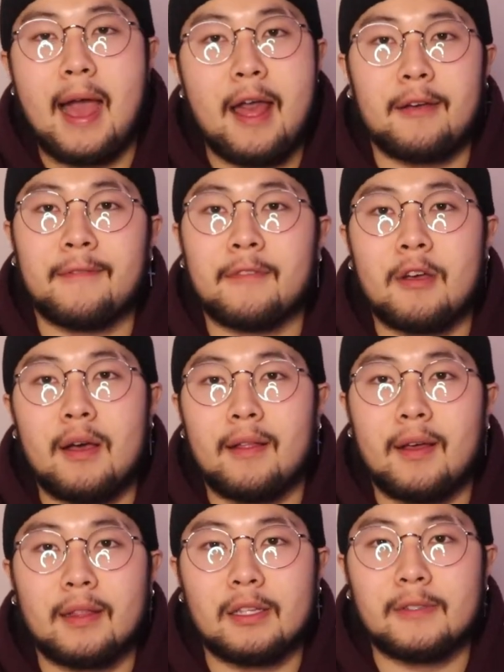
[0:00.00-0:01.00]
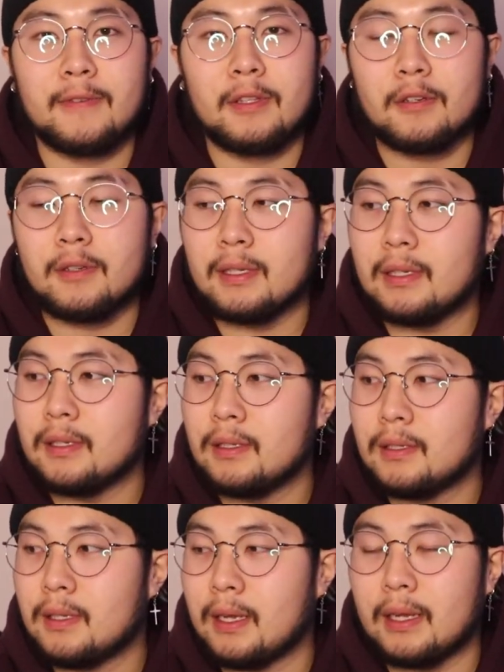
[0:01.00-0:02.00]
I don't know how long this video
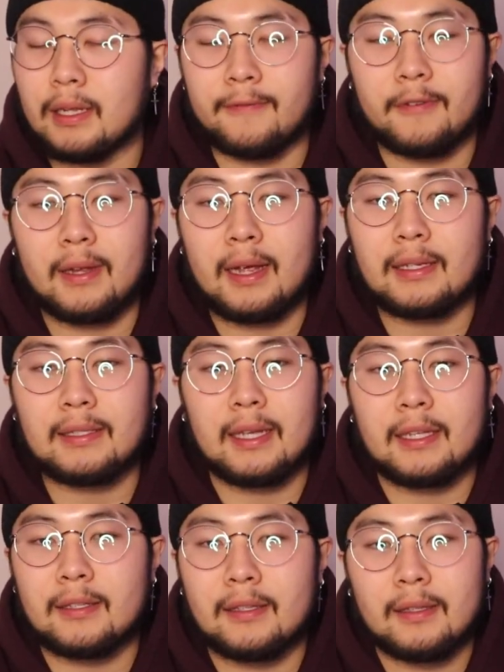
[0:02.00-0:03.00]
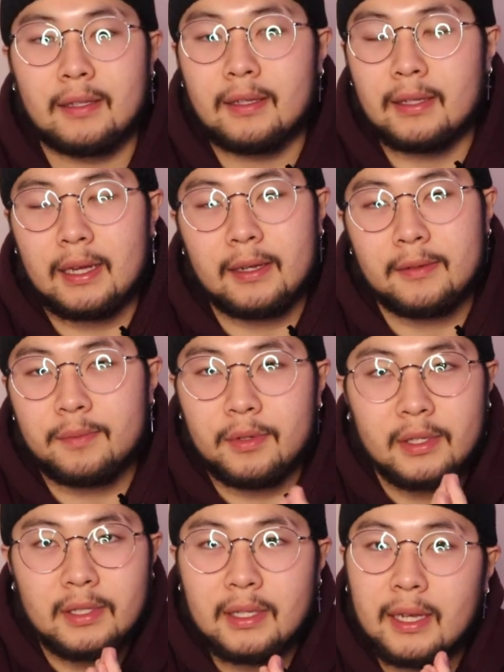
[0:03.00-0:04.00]
is, and if you guys stay to the end, I
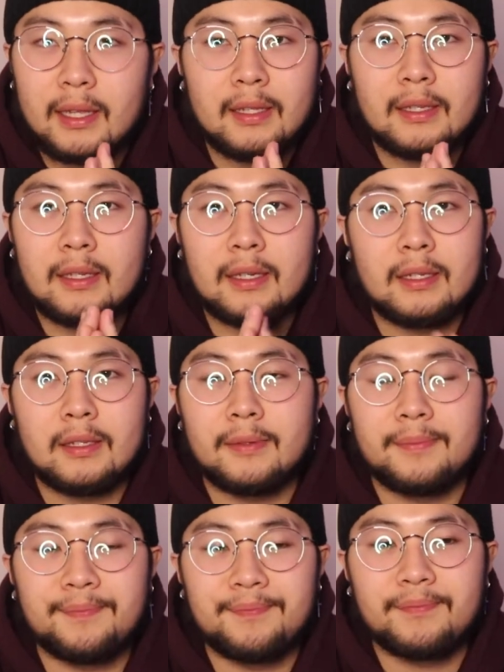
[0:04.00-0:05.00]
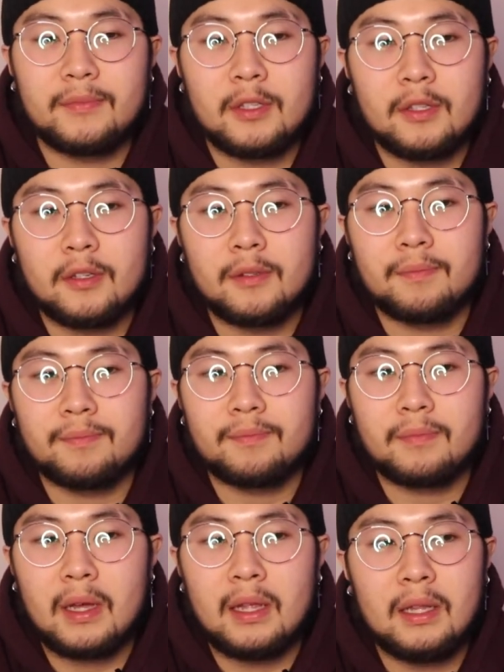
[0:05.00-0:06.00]
appreciate it. You know,
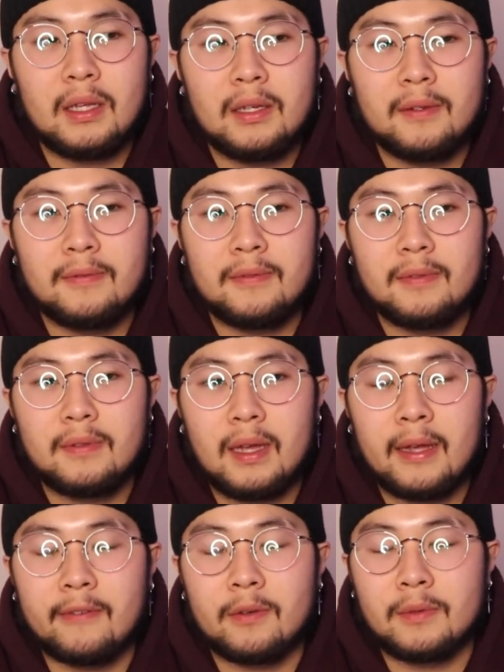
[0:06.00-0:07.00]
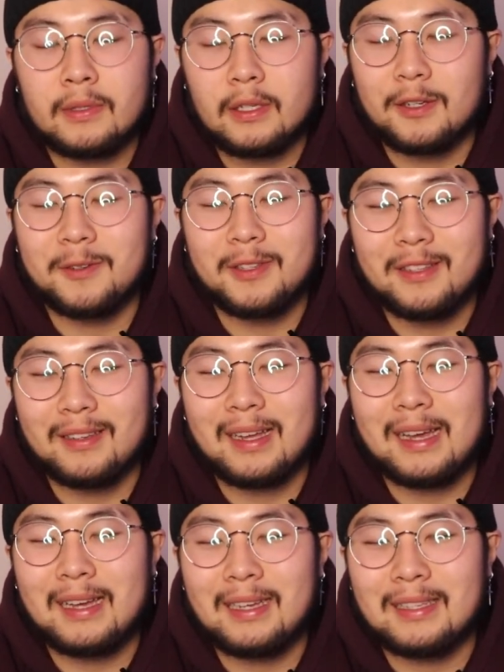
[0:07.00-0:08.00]
I love every single one of you
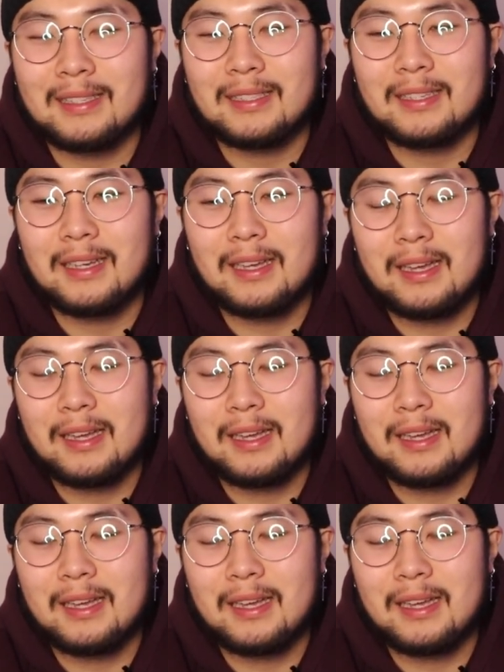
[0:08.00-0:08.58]
guys.